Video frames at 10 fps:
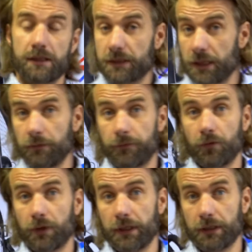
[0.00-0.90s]
And the same
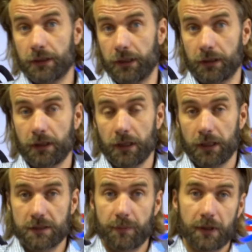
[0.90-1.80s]
for landing.
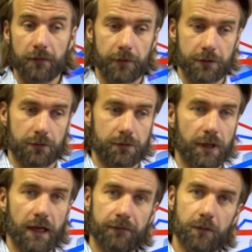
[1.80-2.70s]
It's beneficial to
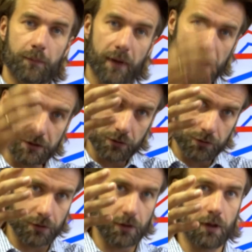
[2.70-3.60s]
have the
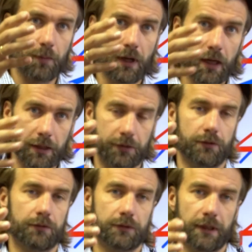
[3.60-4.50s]
passenger up higher
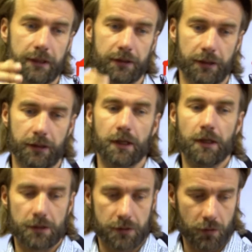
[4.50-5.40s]
on landing.
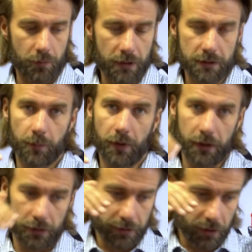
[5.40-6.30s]
So me as a
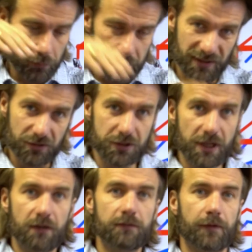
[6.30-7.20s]
pilot, I will touch
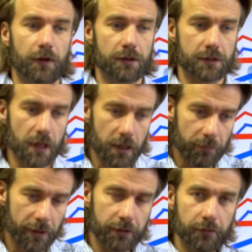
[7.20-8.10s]
down first,
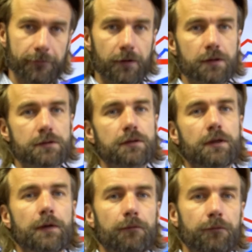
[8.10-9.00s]
make the first
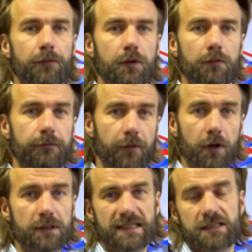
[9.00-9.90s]
few
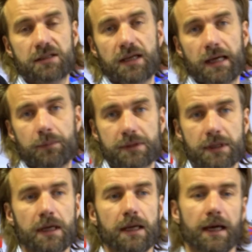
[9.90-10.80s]
fast steps,
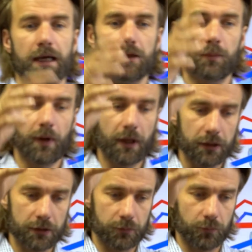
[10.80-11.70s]
and the
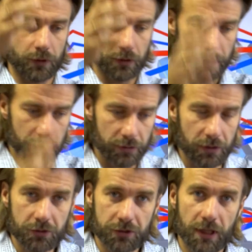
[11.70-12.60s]
pilot will
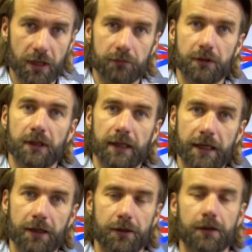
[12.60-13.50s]
touch down
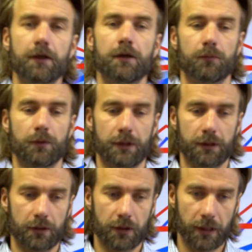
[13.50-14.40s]
later when
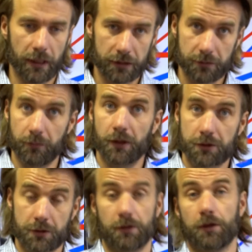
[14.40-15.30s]
at much
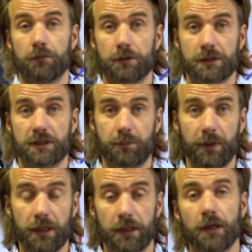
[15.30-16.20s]
slower
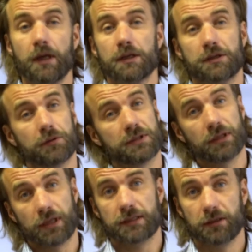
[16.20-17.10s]
speed, so it's
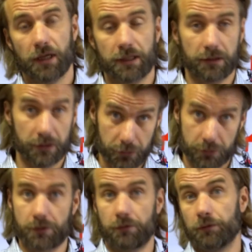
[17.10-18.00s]
less likely to
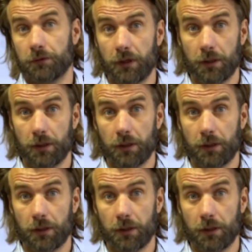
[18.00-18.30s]
screw